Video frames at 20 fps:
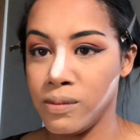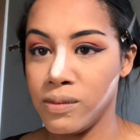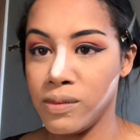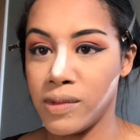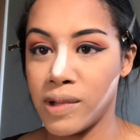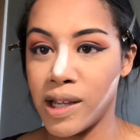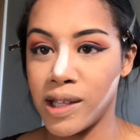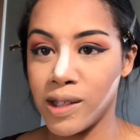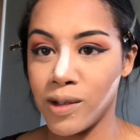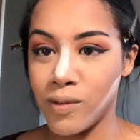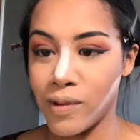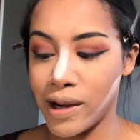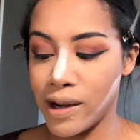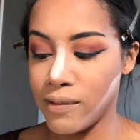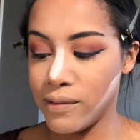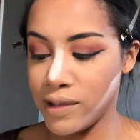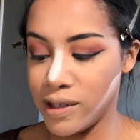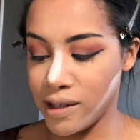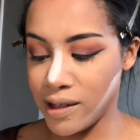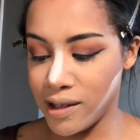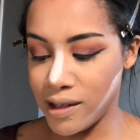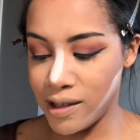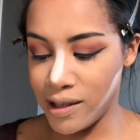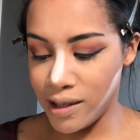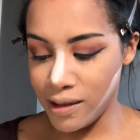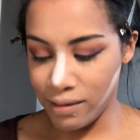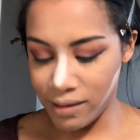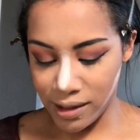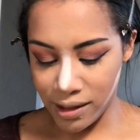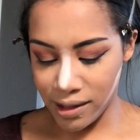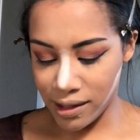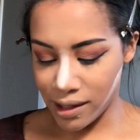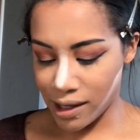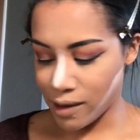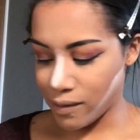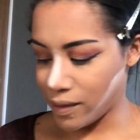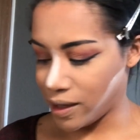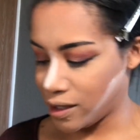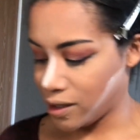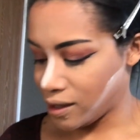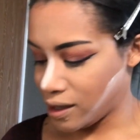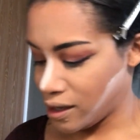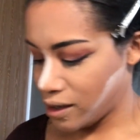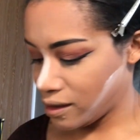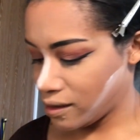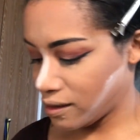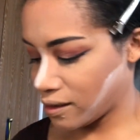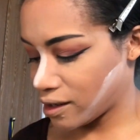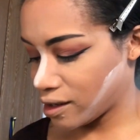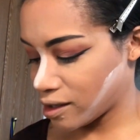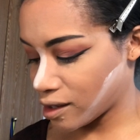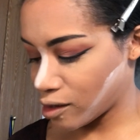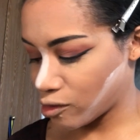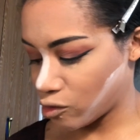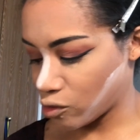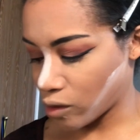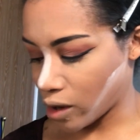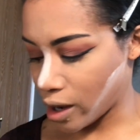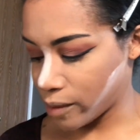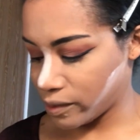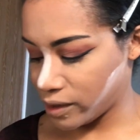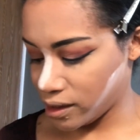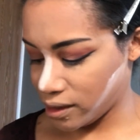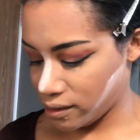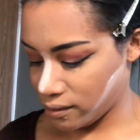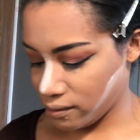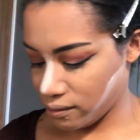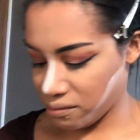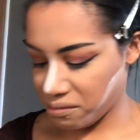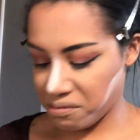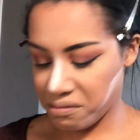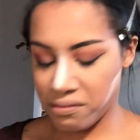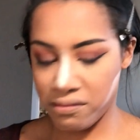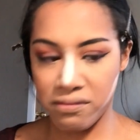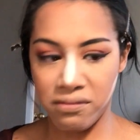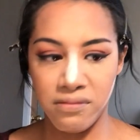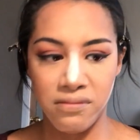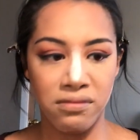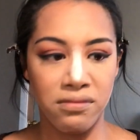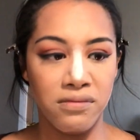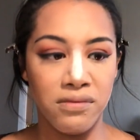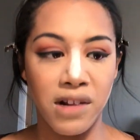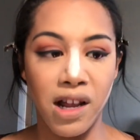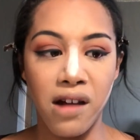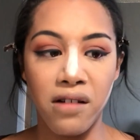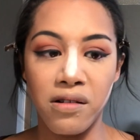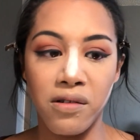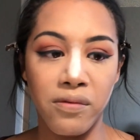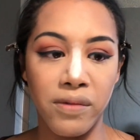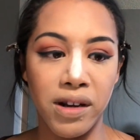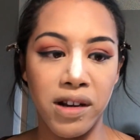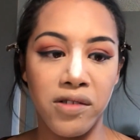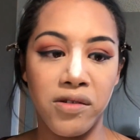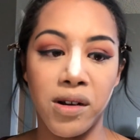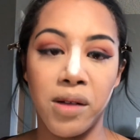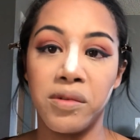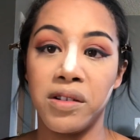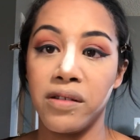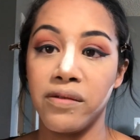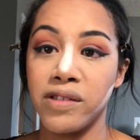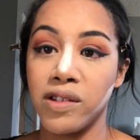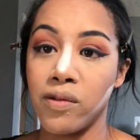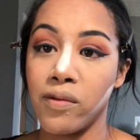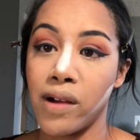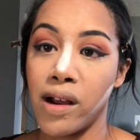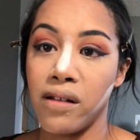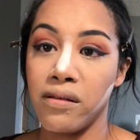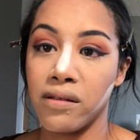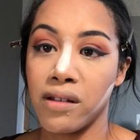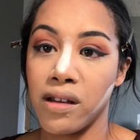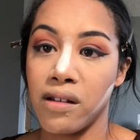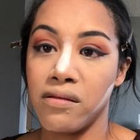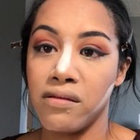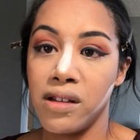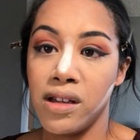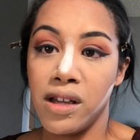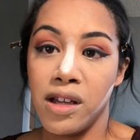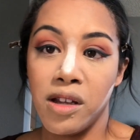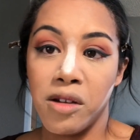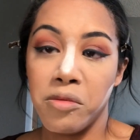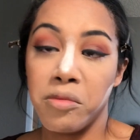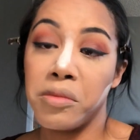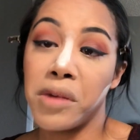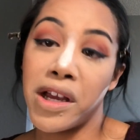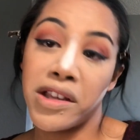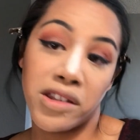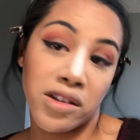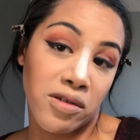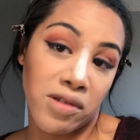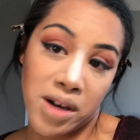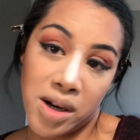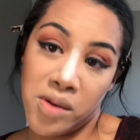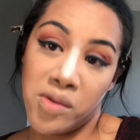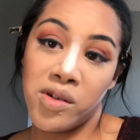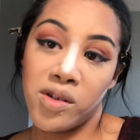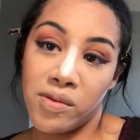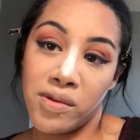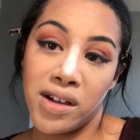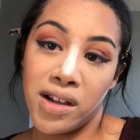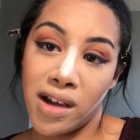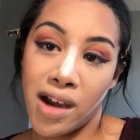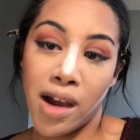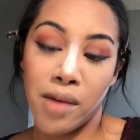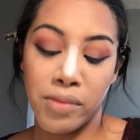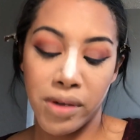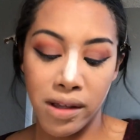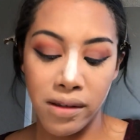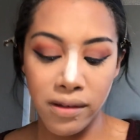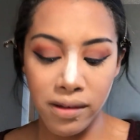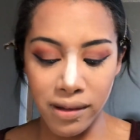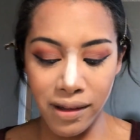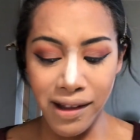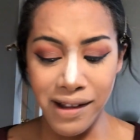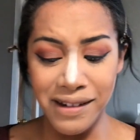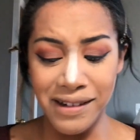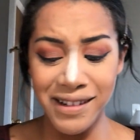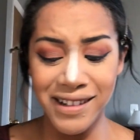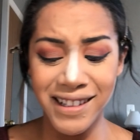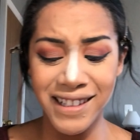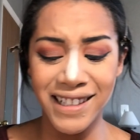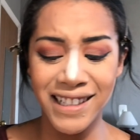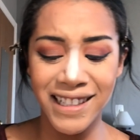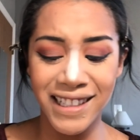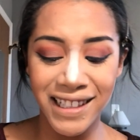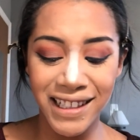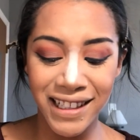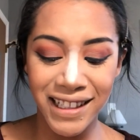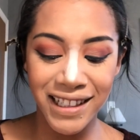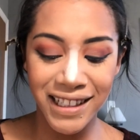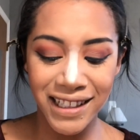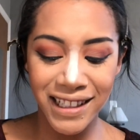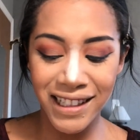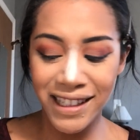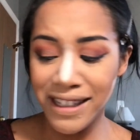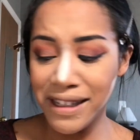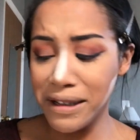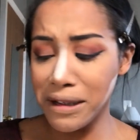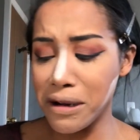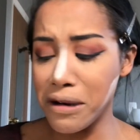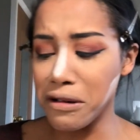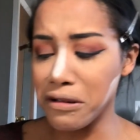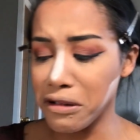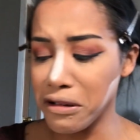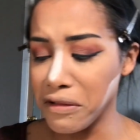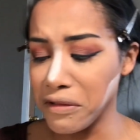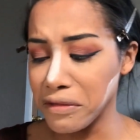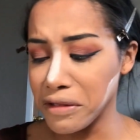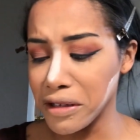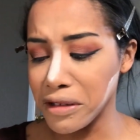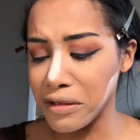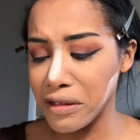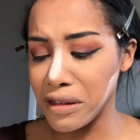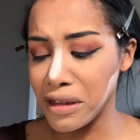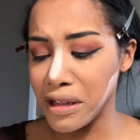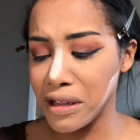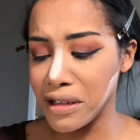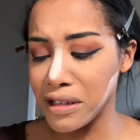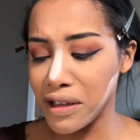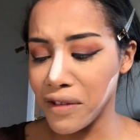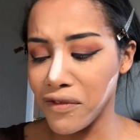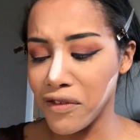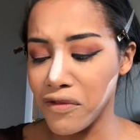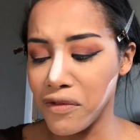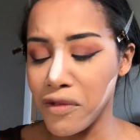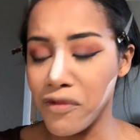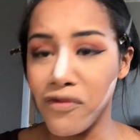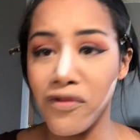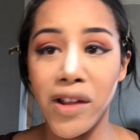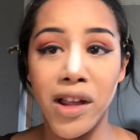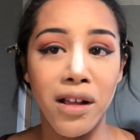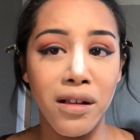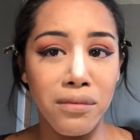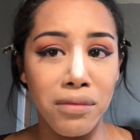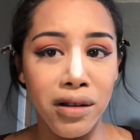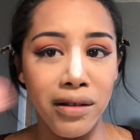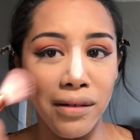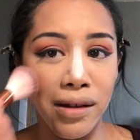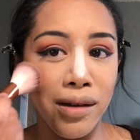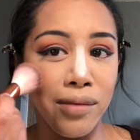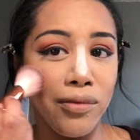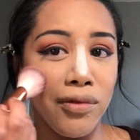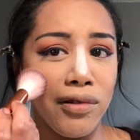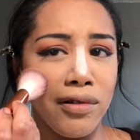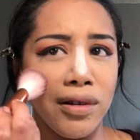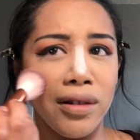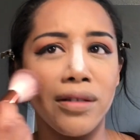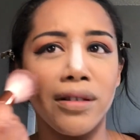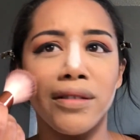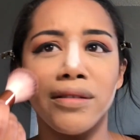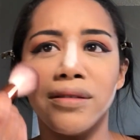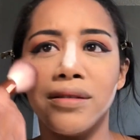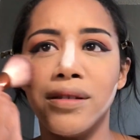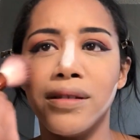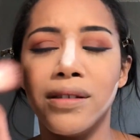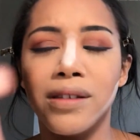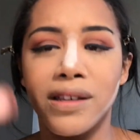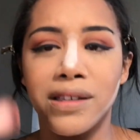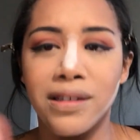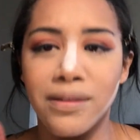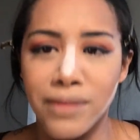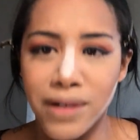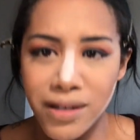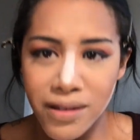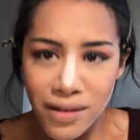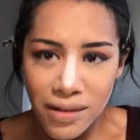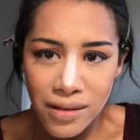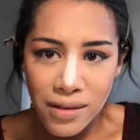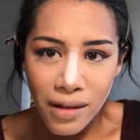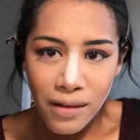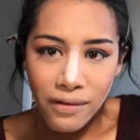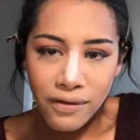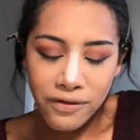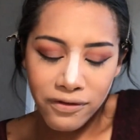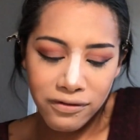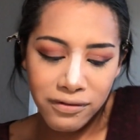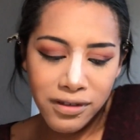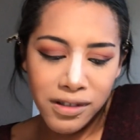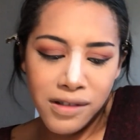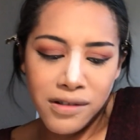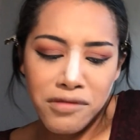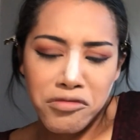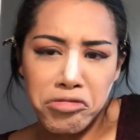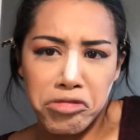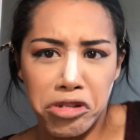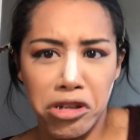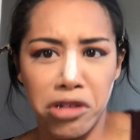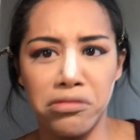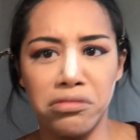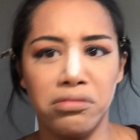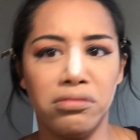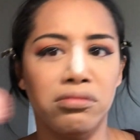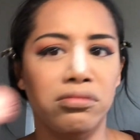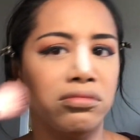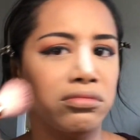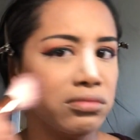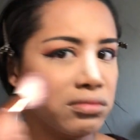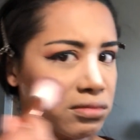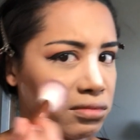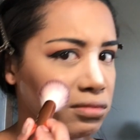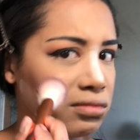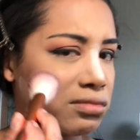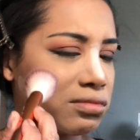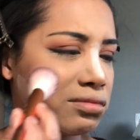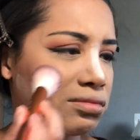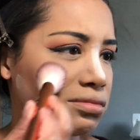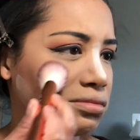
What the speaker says: That's why I wasn't gonna tilt it sideways. You guys, I dropped it. I don't know when I dropped it. It was a while ago. I screamed when it happened. I don't know if this thing's even available anymore. And I did that to myself. So, I'll